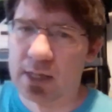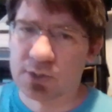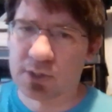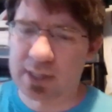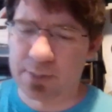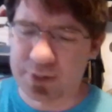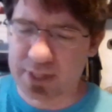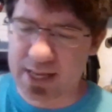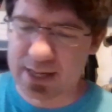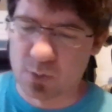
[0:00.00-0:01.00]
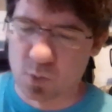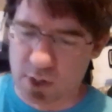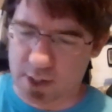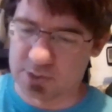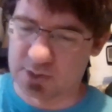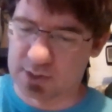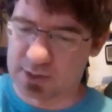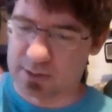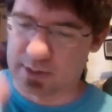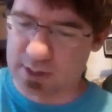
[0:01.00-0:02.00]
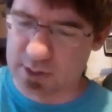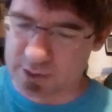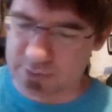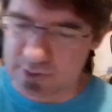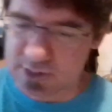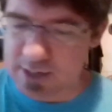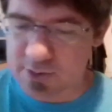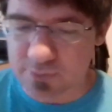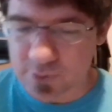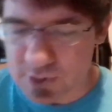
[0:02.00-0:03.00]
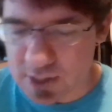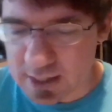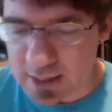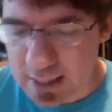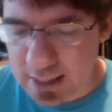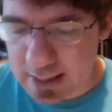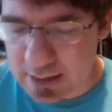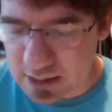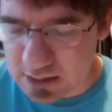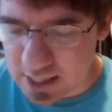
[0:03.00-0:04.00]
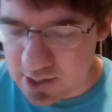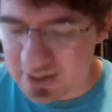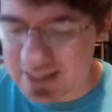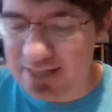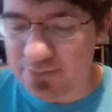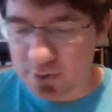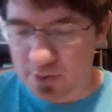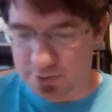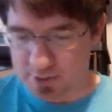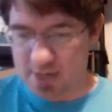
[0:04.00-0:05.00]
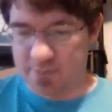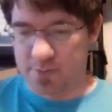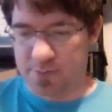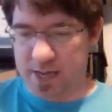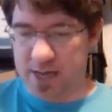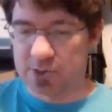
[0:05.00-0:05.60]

this is how planning works. It's a little different set. So first thing is to decide on the difficulty of the plan.